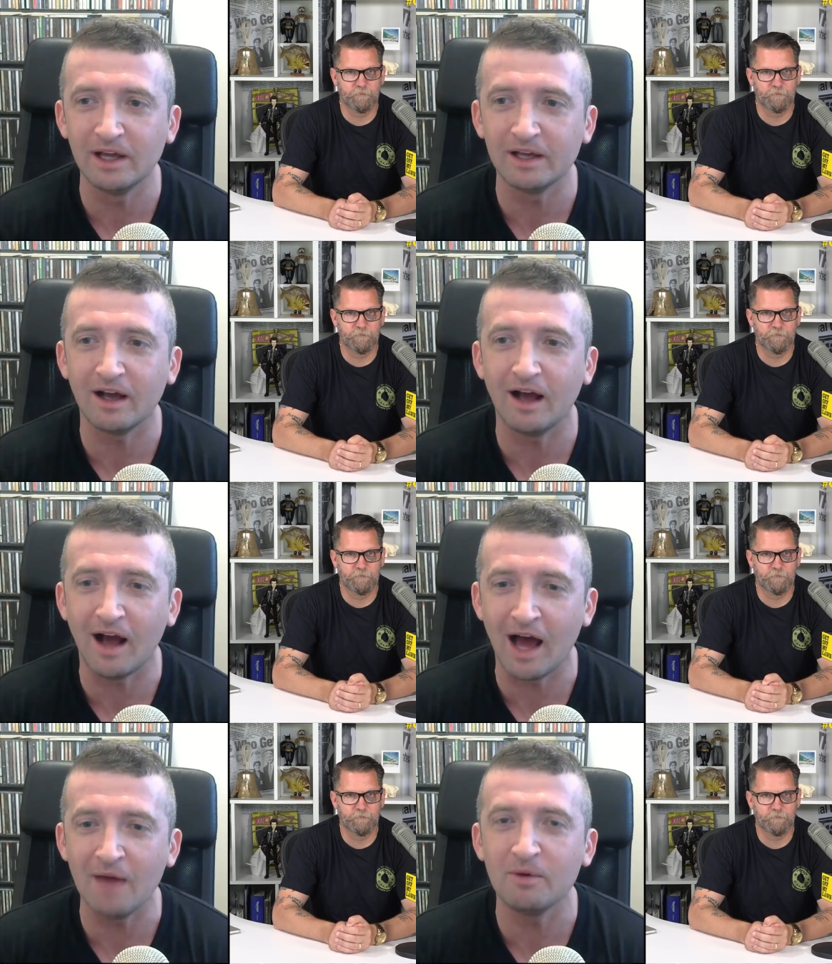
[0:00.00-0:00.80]
Speaker 1: like,
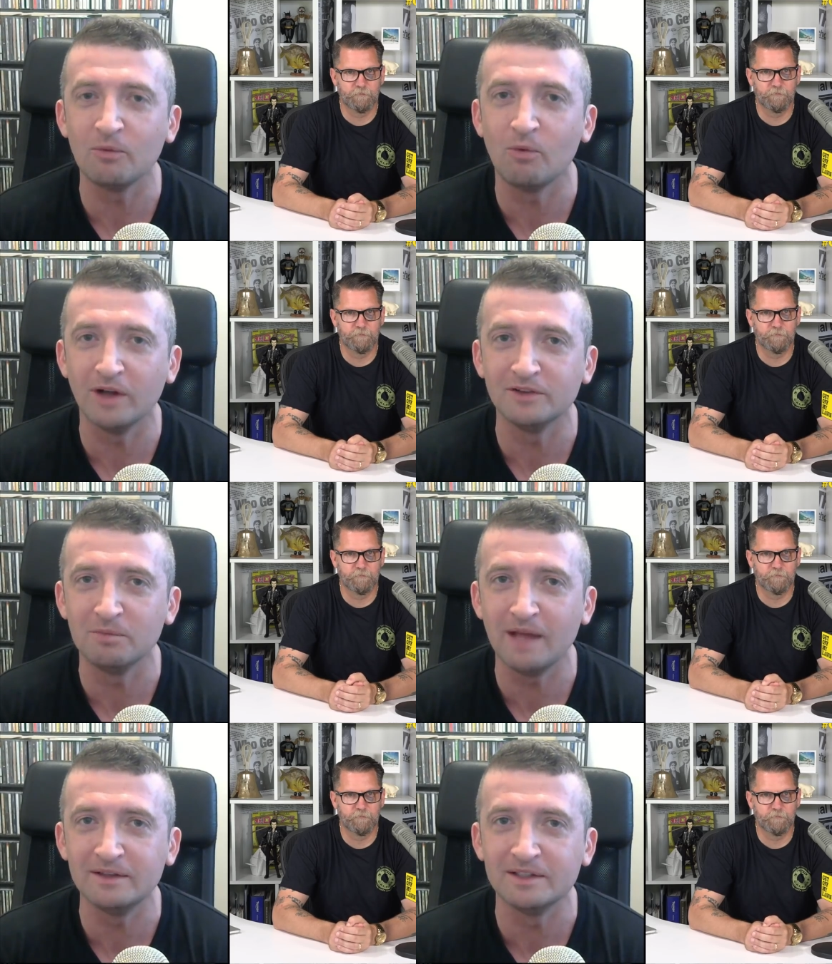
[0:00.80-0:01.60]
I want to
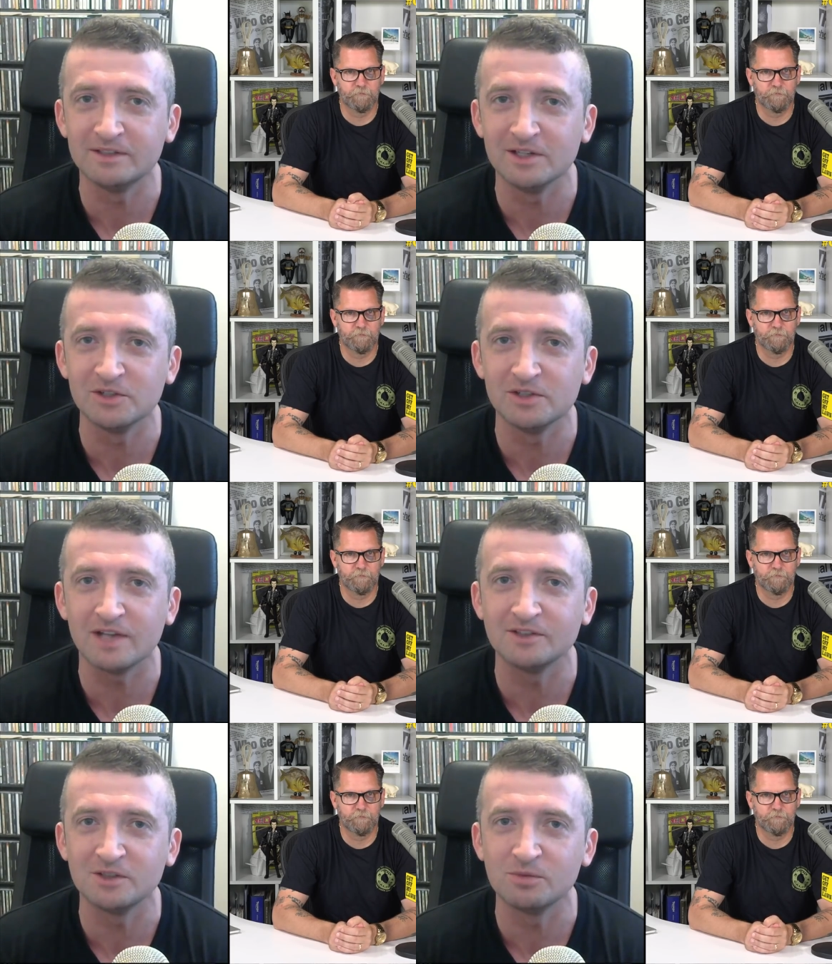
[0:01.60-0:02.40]
make decisions
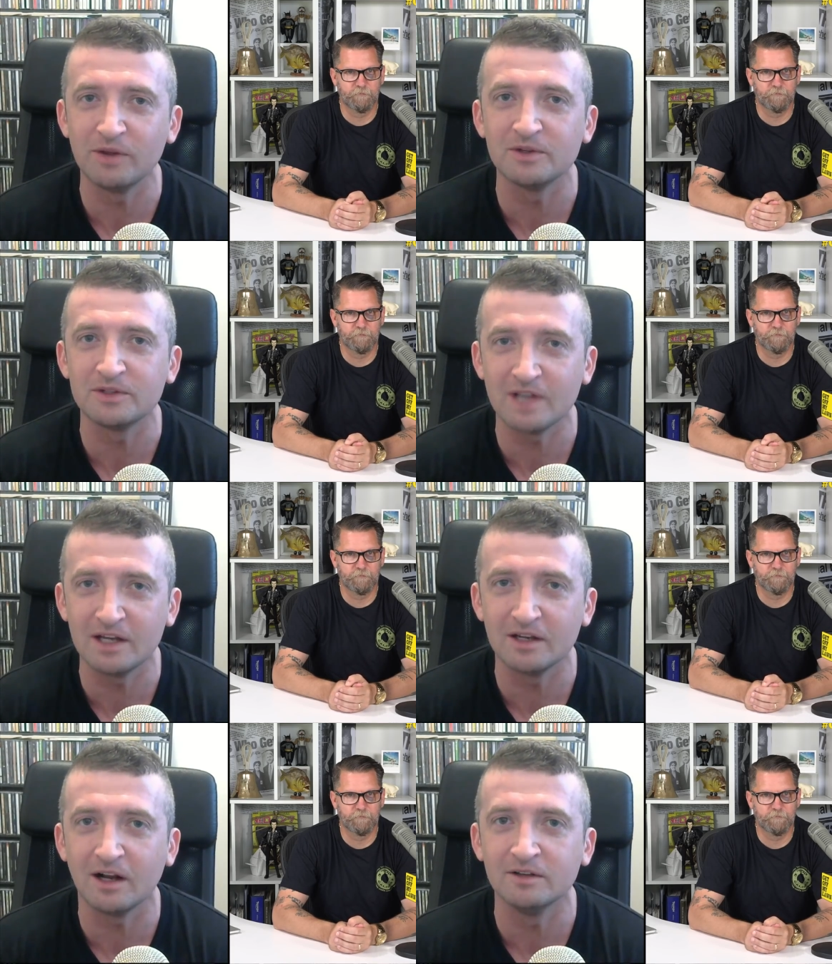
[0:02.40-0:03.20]
as to whether to
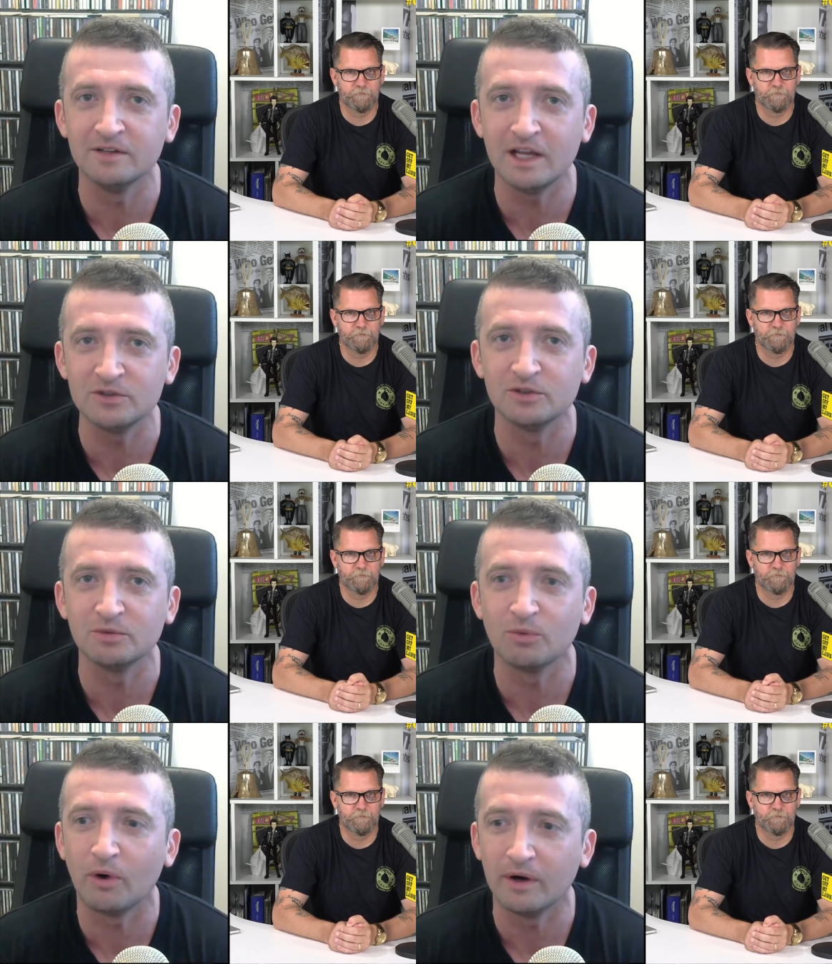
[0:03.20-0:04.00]
send a nation to
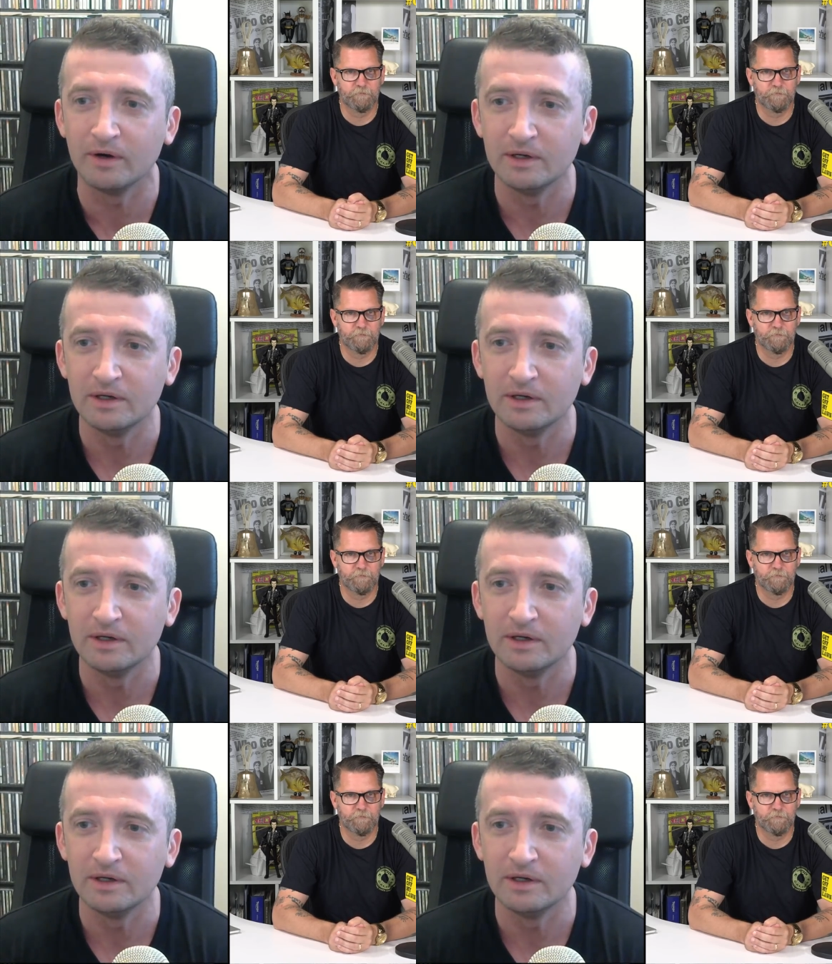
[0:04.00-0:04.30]
war.